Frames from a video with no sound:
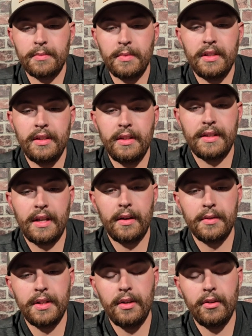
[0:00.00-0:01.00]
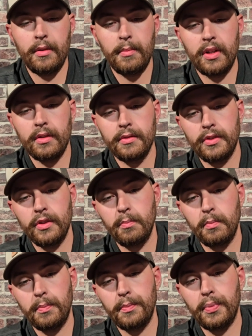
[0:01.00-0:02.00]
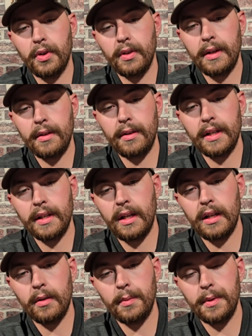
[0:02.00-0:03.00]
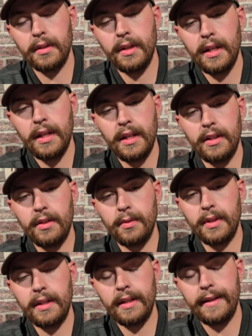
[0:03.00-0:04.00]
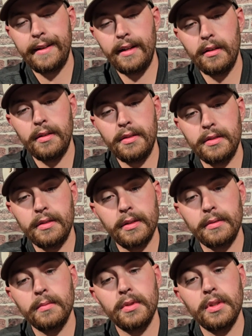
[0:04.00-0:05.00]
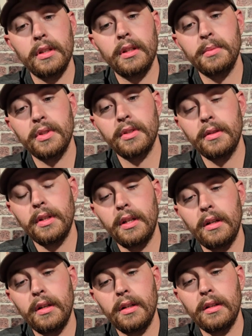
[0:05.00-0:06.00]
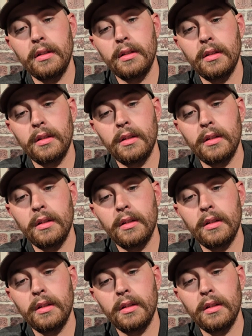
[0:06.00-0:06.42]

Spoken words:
adjustment is housed here in the middle. So you pull out on that cogwheel and you can hear it. So I'll shut up so you can hear it.